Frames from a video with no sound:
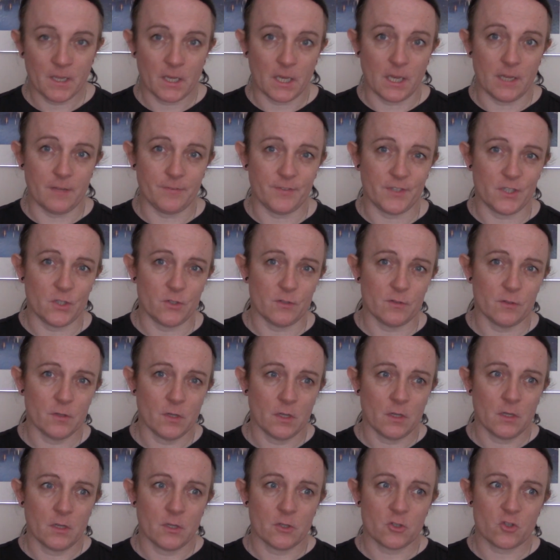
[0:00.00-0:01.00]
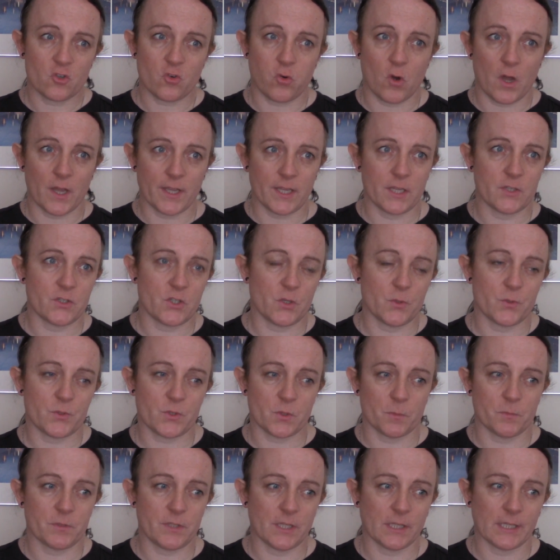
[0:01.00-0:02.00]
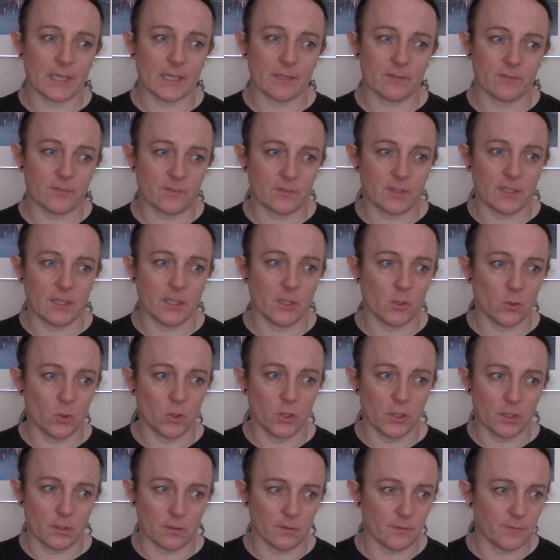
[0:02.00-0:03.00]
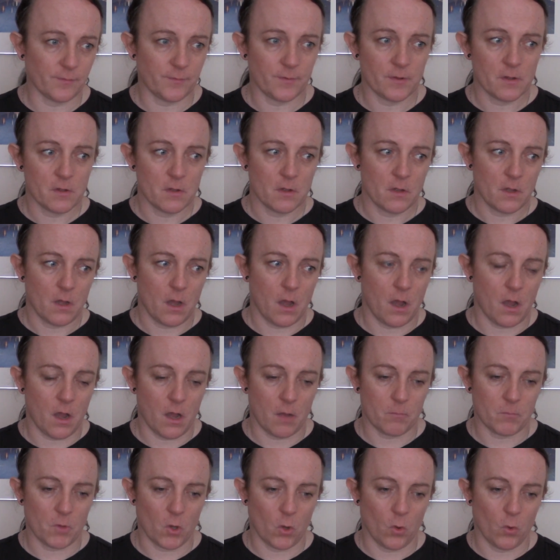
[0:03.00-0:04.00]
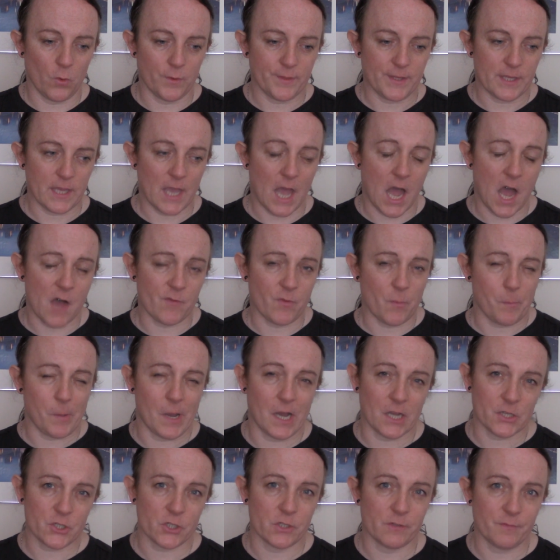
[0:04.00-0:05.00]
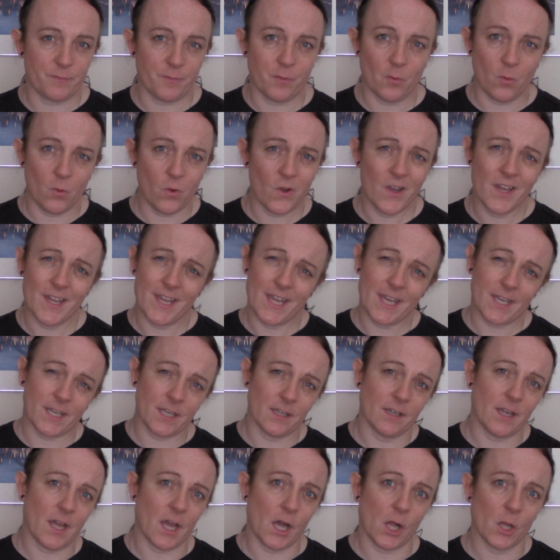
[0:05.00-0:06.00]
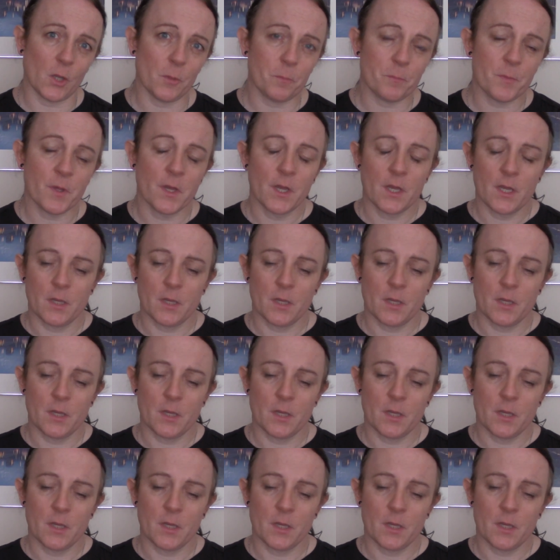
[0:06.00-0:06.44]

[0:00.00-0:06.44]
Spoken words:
if you try and do something else that you love, or that you have a passion for, it can help.